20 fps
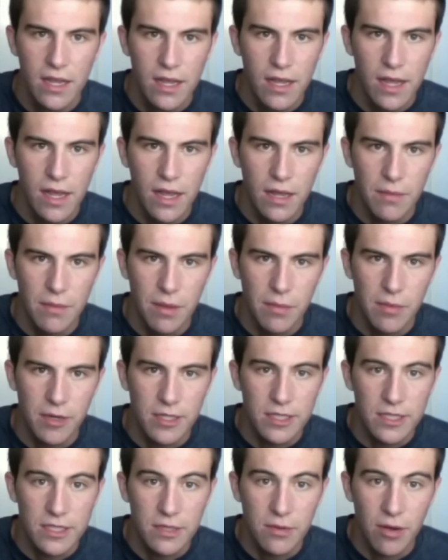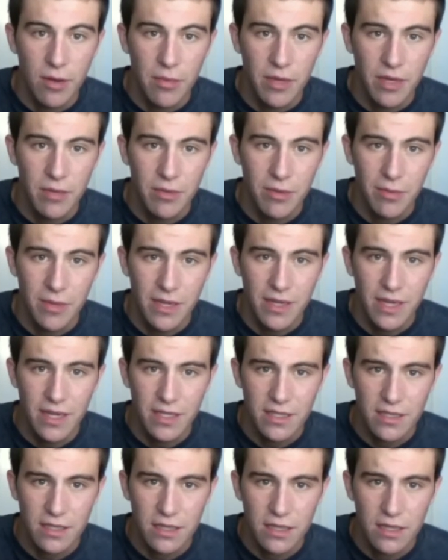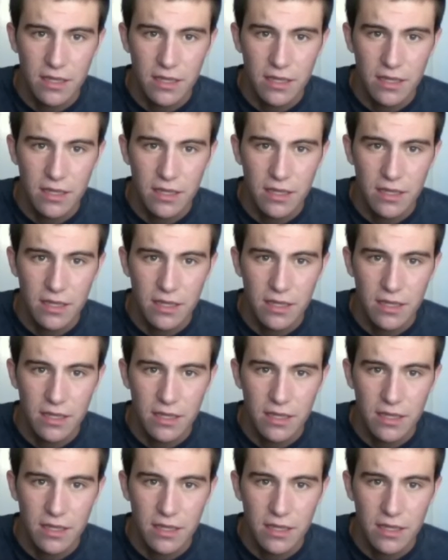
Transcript: and my parents didn't want me to put my desk